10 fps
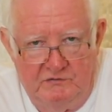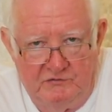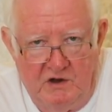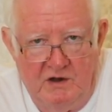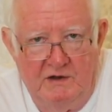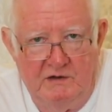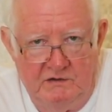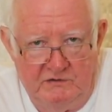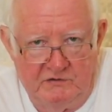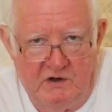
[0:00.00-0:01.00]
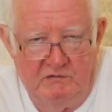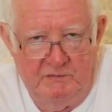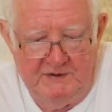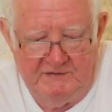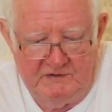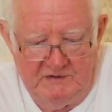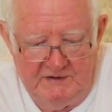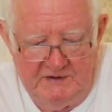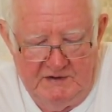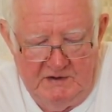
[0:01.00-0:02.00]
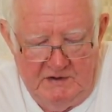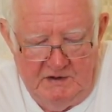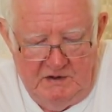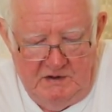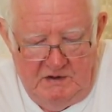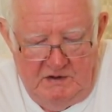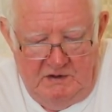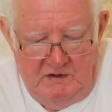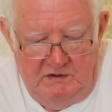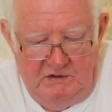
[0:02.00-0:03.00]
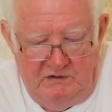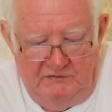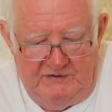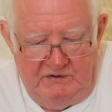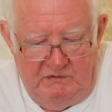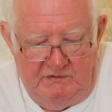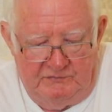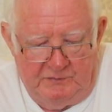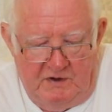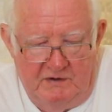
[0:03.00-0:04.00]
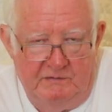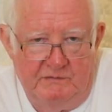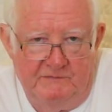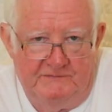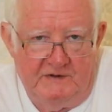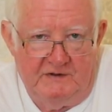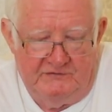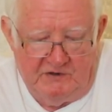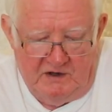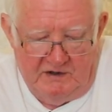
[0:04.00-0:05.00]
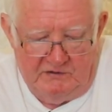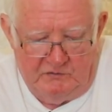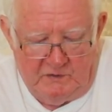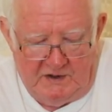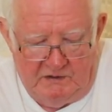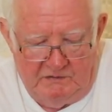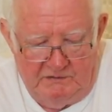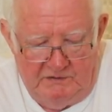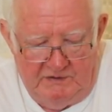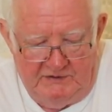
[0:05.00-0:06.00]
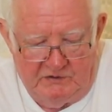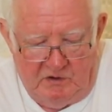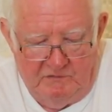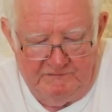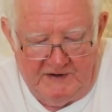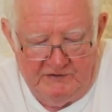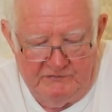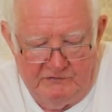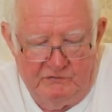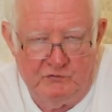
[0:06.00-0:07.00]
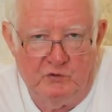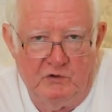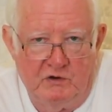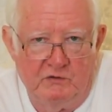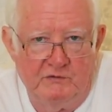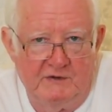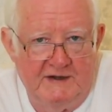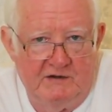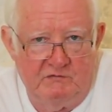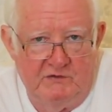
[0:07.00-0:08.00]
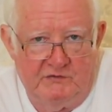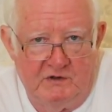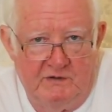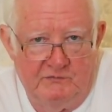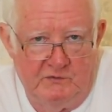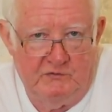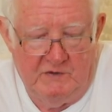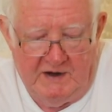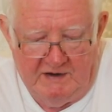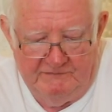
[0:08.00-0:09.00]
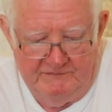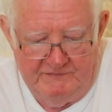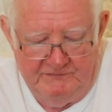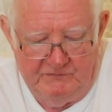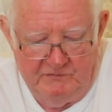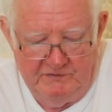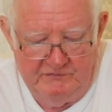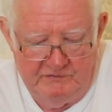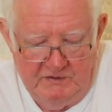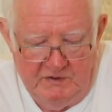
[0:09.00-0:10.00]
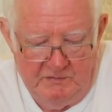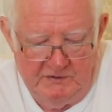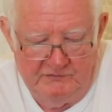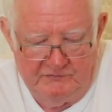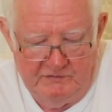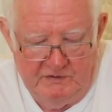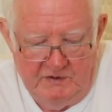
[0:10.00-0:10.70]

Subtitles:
Try and try repeatedly. Continue despite feeling tired as well. You need to hold fast, draw on all your hidden reserves, which you have if you're this person.